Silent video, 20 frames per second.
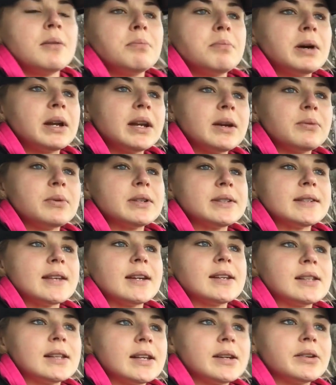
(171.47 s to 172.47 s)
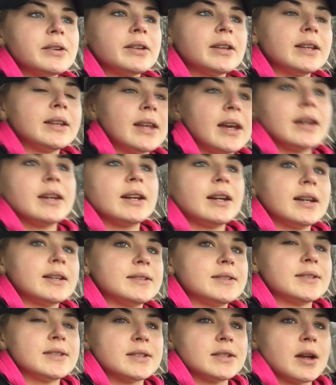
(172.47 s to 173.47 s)
but it was like literally like it
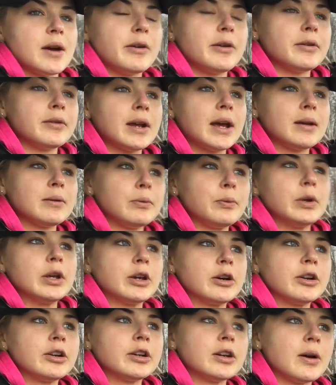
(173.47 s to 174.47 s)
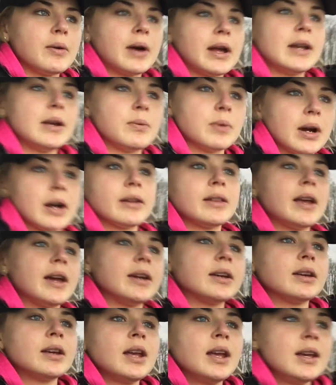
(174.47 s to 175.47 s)
had snowed and we couldn't go anywhere.
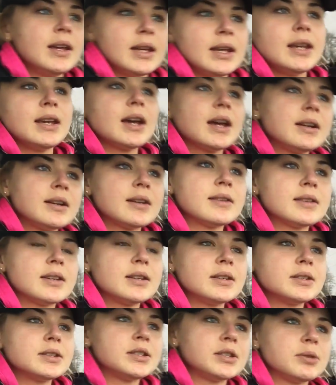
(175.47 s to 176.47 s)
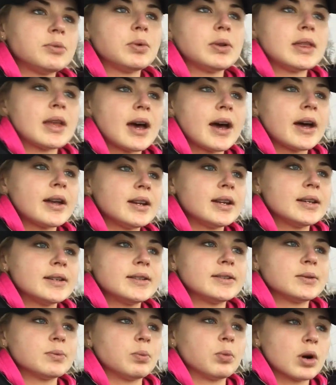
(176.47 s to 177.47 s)
Like, he had nothing to do with that.
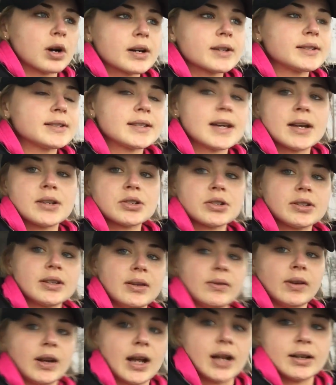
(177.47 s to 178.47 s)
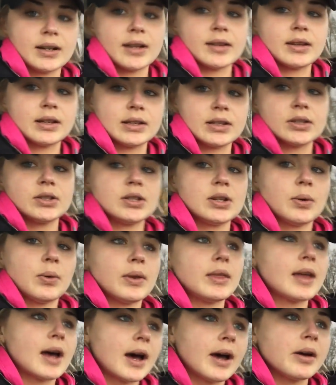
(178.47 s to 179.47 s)
His work schedule even had nothing to do
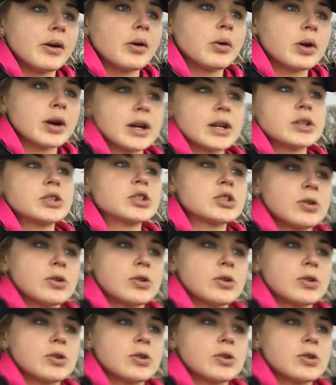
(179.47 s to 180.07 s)
with that, or his